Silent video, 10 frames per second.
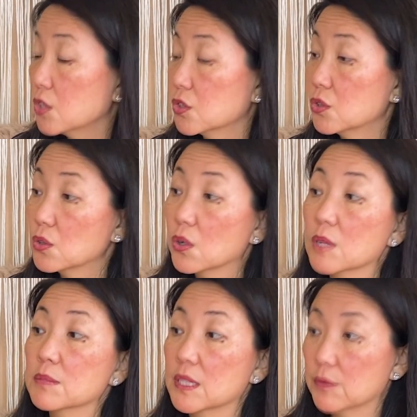So
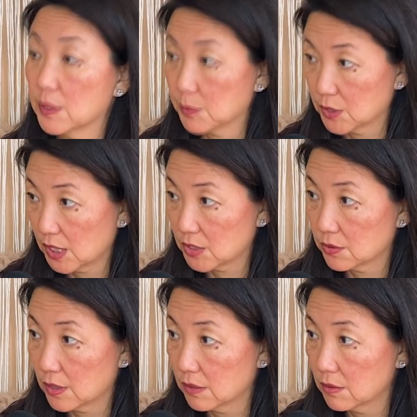normally with
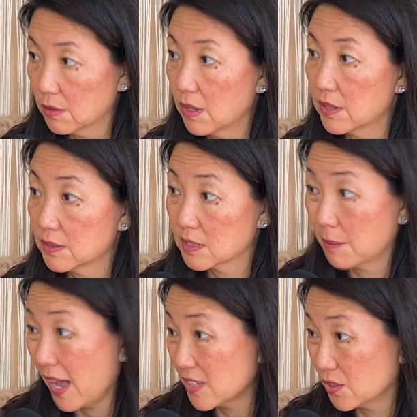progesterone, the
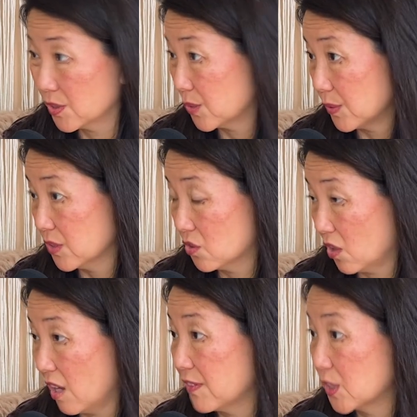suppositories we use
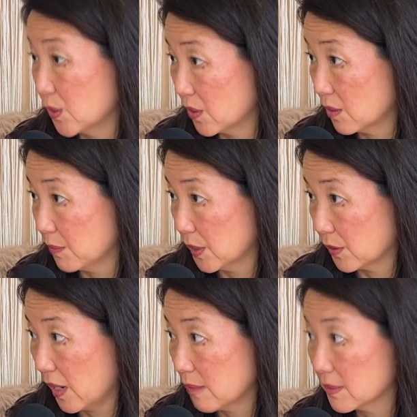start off at 200
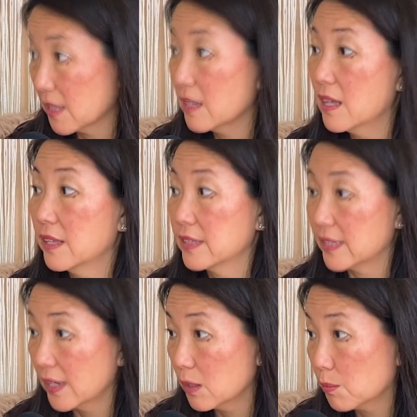milligrams. The
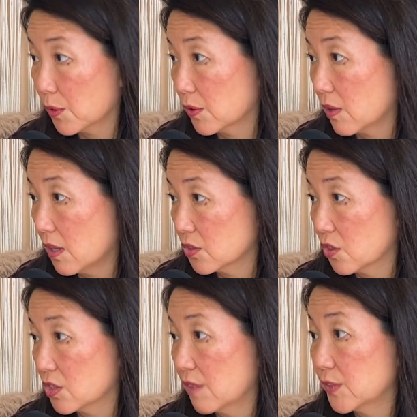Yale protocol
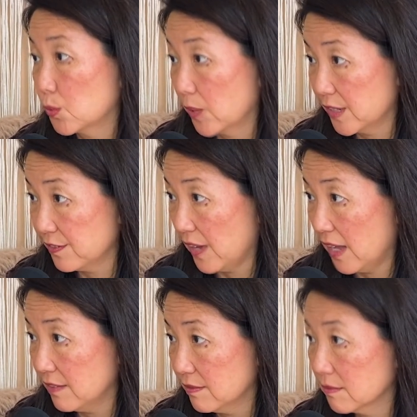starts off at
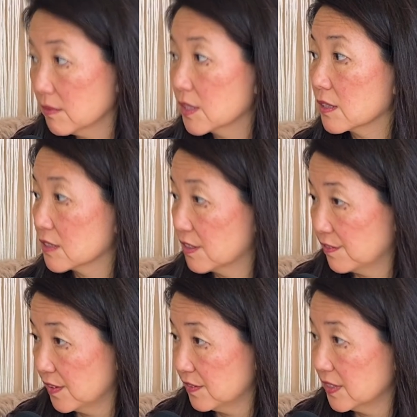25, goes to
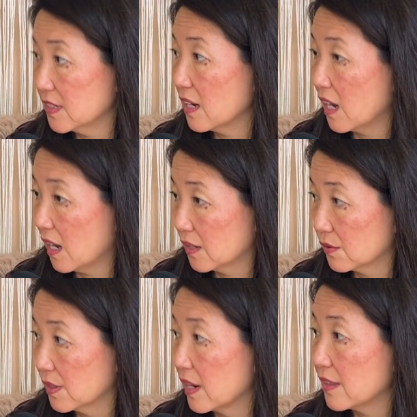50,
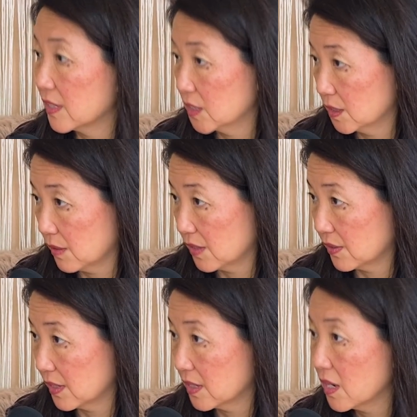100, and then
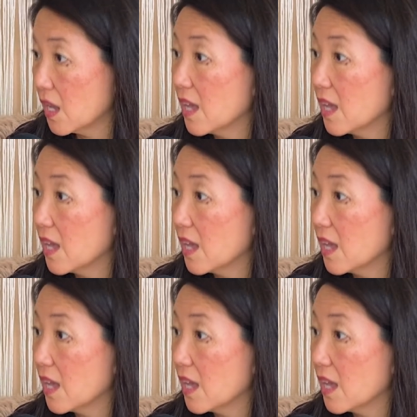200.